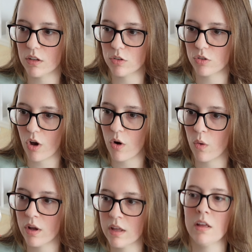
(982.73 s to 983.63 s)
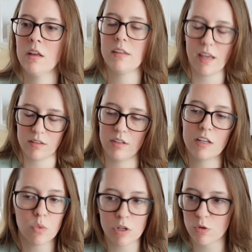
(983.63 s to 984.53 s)
So yes,
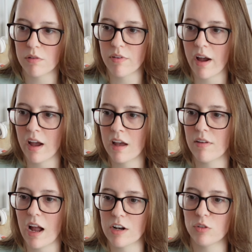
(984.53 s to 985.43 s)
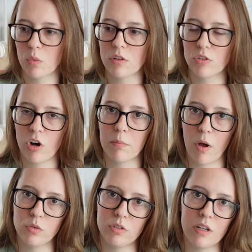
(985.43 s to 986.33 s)
in 2025, I just want to start
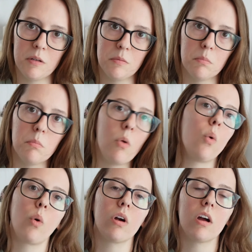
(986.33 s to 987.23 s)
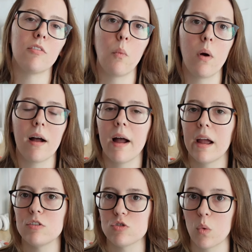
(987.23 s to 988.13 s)
posting more of what I
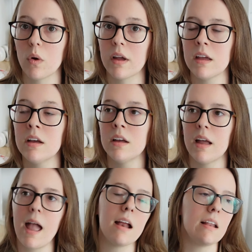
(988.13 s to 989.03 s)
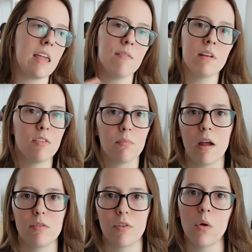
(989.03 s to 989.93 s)
enjoy. And even if
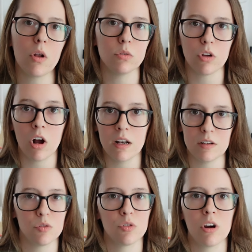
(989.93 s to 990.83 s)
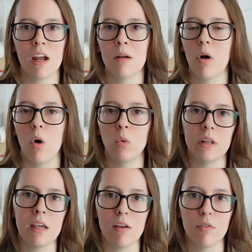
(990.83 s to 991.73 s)
my photos on Instagram
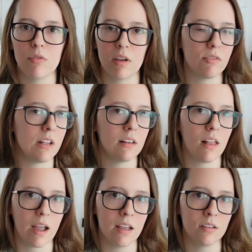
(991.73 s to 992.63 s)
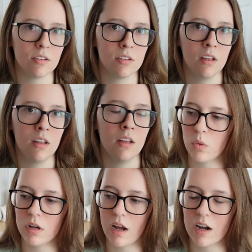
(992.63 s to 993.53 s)
only get 50 likes, I
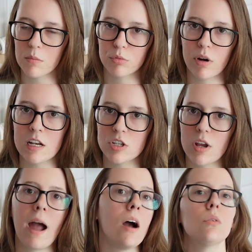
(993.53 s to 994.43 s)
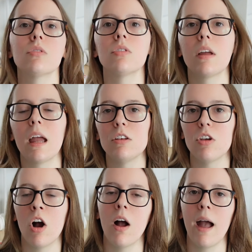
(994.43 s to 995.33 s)
want to kind of branch out and
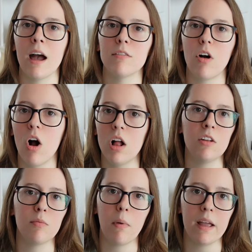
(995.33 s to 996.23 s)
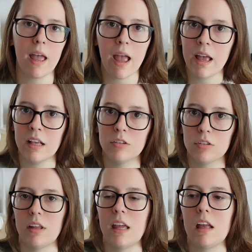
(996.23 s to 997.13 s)
not have all of my
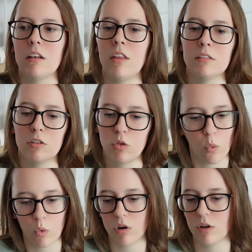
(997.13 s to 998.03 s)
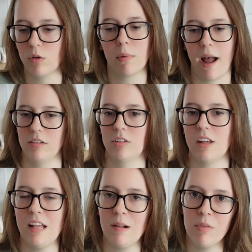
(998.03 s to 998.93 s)
eggs in the tutorial
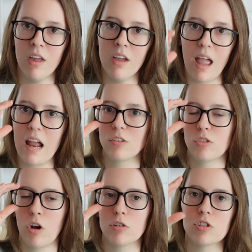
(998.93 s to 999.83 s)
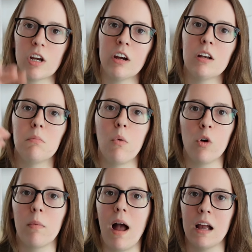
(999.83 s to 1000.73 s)
basket and start sharing
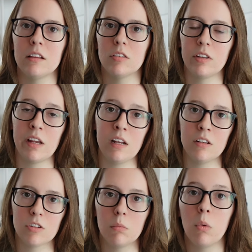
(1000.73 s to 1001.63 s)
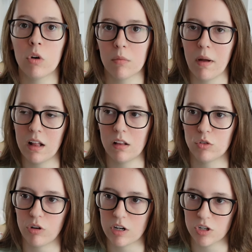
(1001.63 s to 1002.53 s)
more behind the scenes, more of my
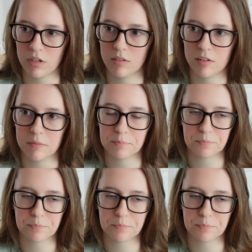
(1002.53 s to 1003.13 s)
illustrations.